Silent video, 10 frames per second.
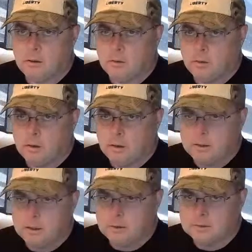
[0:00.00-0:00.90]
Or,
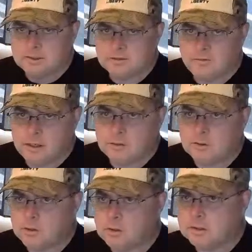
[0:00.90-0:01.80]
does this video
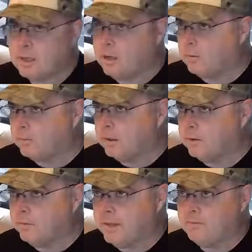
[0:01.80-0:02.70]
shooting style work better
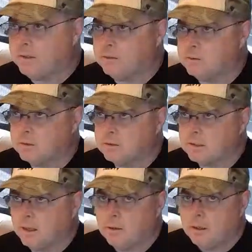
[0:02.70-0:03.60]
than that video shooting
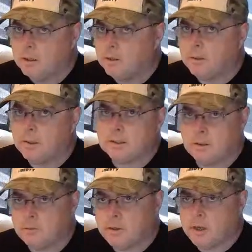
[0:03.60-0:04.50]
style? You really
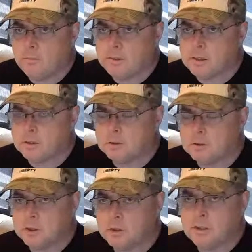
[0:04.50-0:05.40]
don't know, because you're
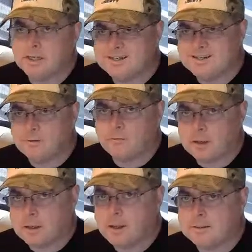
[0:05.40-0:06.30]
shooting
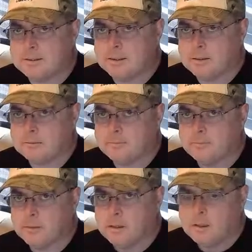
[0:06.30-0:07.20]
different content
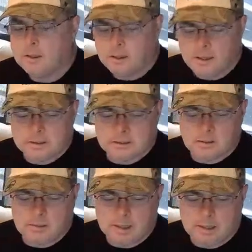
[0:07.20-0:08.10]
and it's
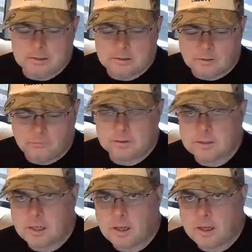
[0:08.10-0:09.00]
coming out at different
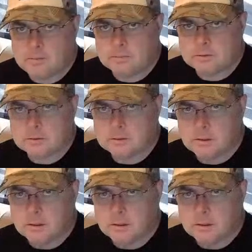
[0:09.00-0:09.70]
times.